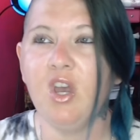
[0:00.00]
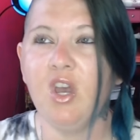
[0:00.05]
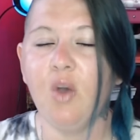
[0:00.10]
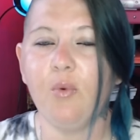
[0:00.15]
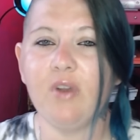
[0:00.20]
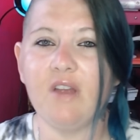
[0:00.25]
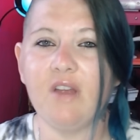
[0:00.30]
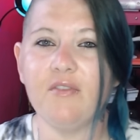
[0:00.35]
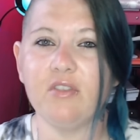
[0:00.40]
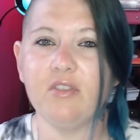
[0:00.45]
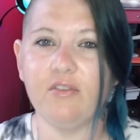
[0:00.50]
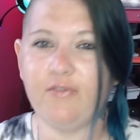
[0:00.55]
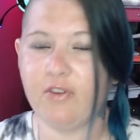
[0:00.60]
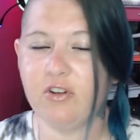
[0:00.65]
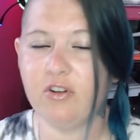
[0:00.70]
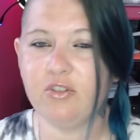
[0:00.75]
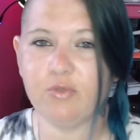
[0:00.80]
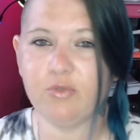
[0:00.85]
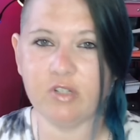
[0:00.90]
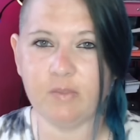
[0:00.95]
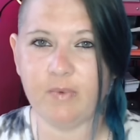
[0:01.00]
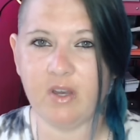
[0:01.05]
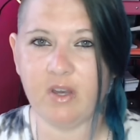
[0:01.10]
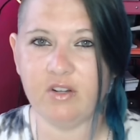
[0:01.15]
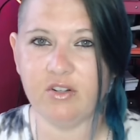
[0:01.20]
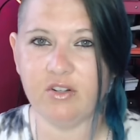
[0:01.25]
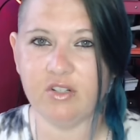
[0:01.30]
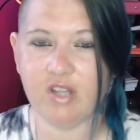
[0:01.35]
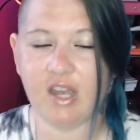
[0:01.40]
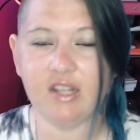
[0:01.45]
whenever the first
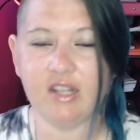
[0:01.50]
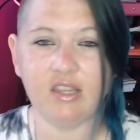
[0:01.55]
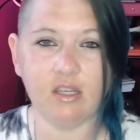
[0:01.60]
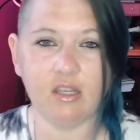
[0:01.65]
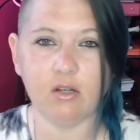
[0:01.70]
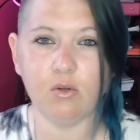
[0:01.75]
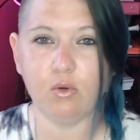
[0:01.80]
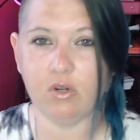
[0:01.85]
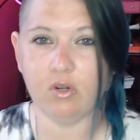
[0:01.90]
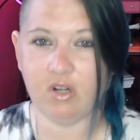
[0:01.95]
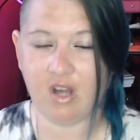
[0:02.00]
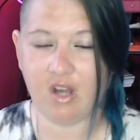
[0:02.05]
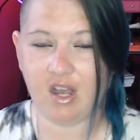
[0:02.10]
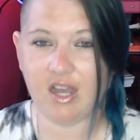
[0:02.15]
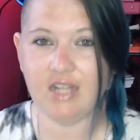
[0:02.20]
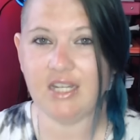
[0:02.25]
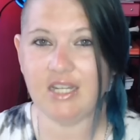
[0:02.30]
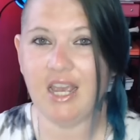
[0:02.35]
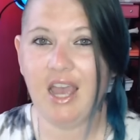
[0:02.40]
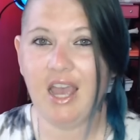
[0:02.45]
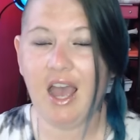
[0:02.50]
responders got there or not.